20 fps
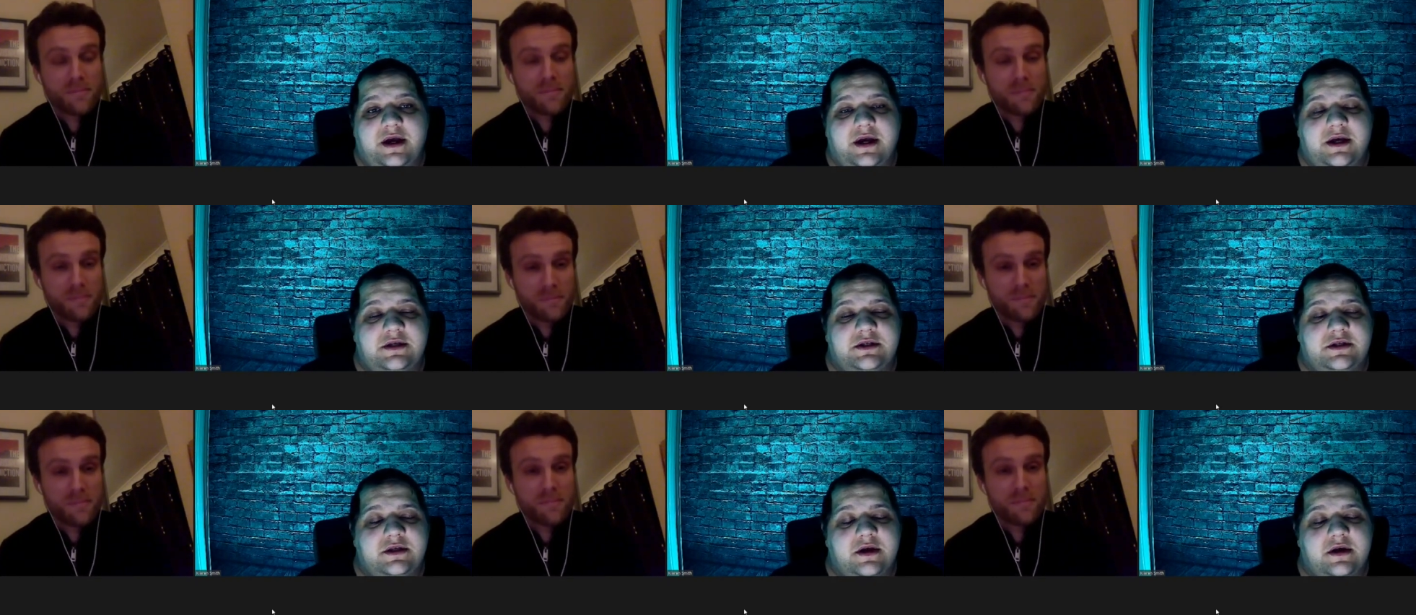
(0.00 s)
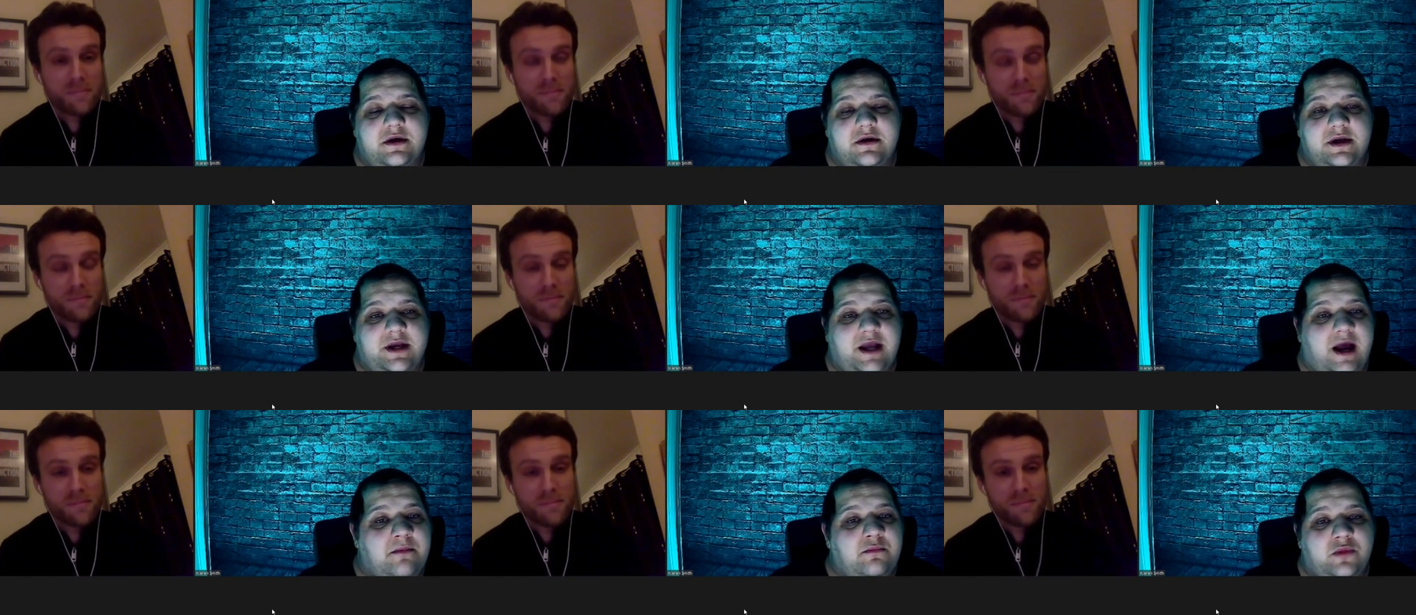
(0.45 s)
Speaker 1: is
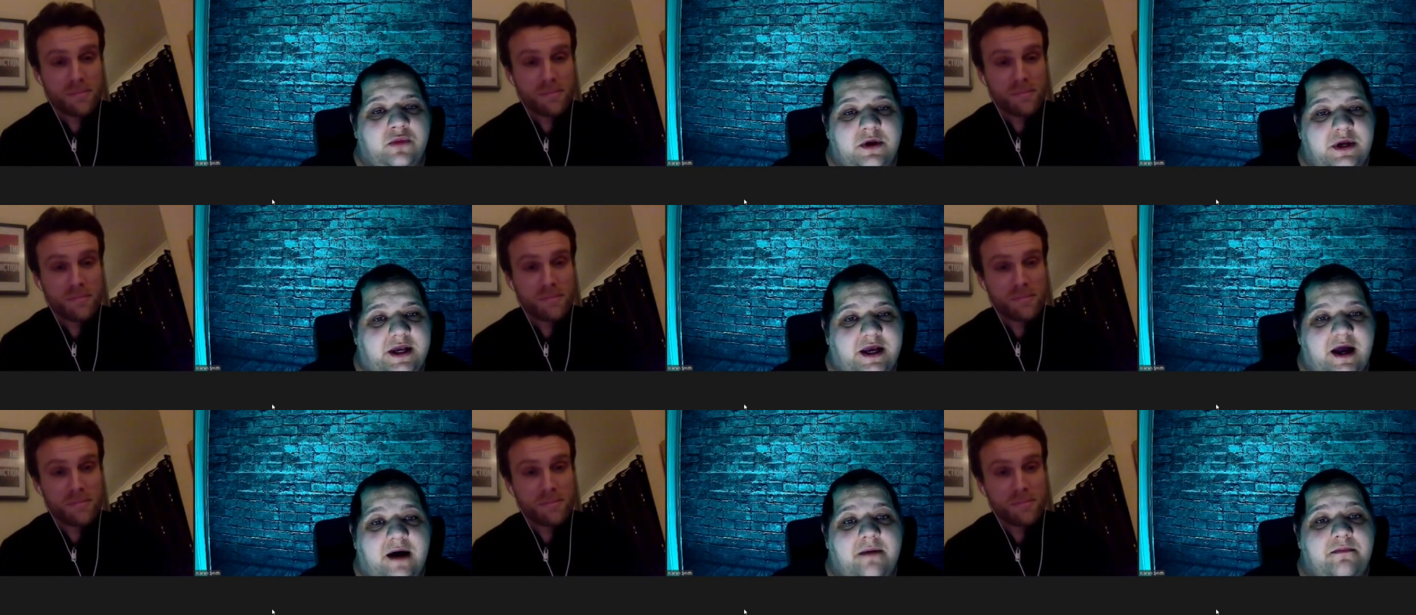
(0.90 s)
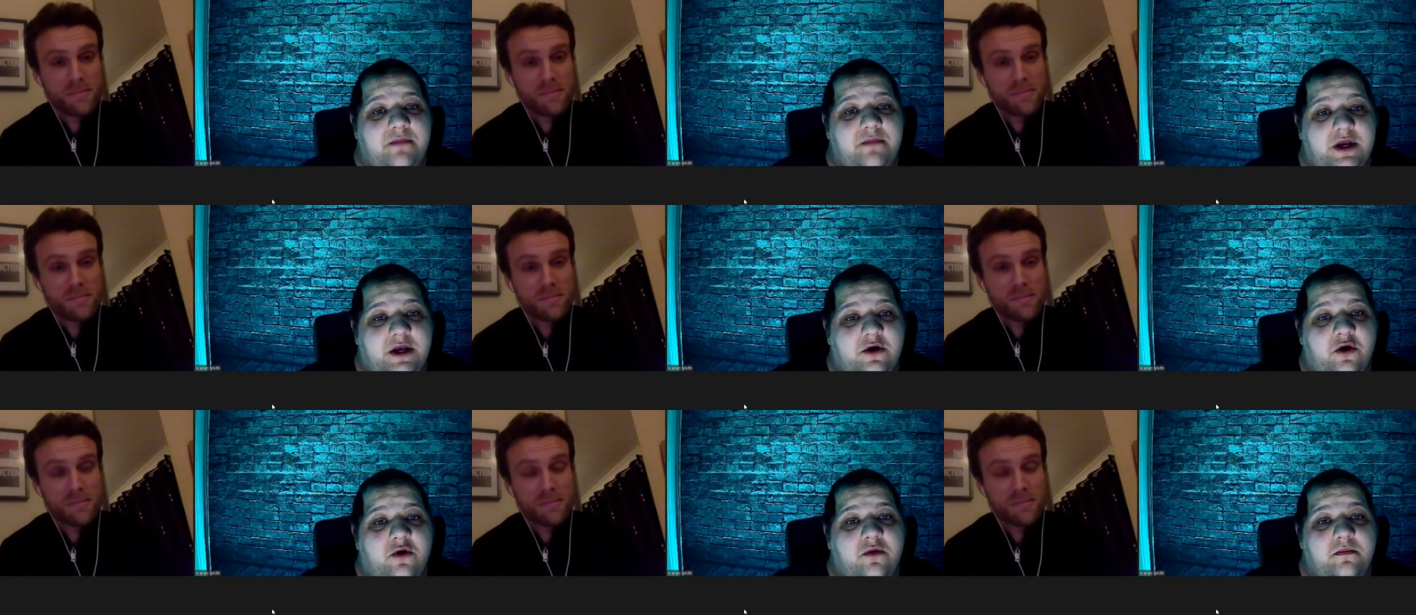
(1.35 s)
that gambling can
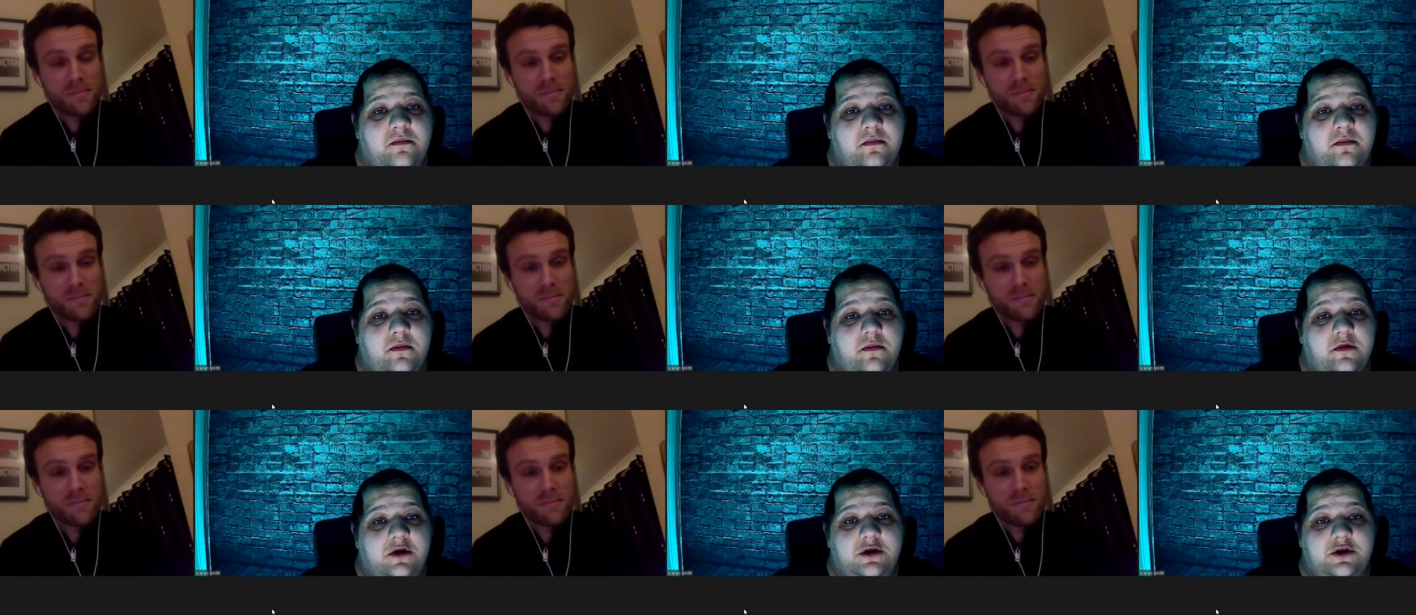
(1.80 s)
become